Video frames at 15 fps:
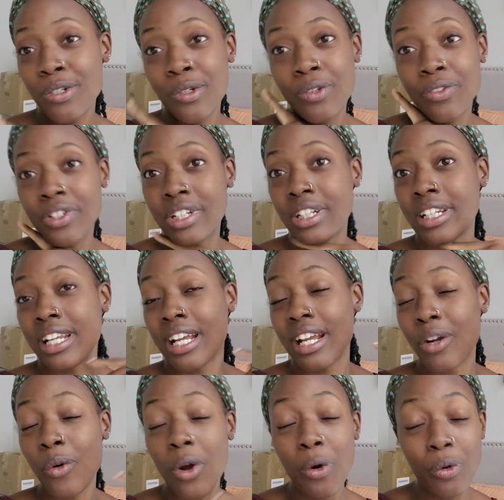
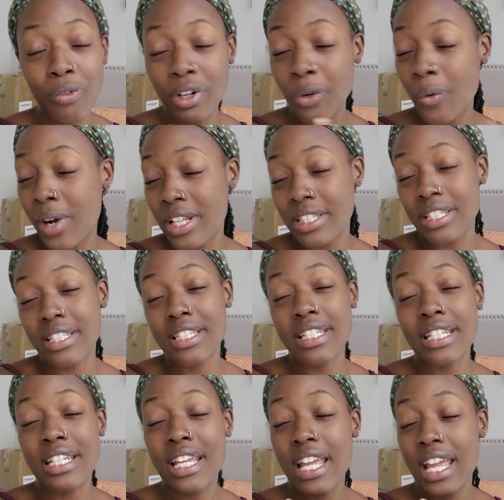over
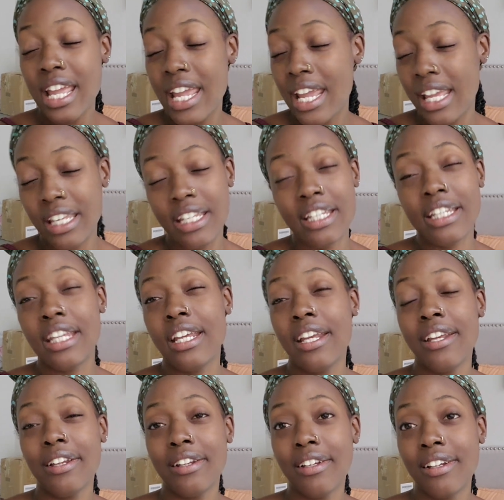quantity any
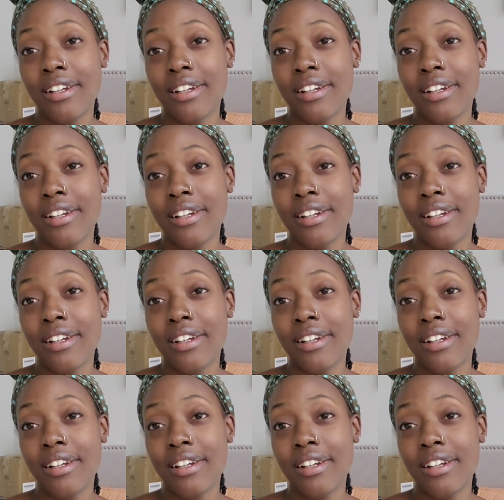day,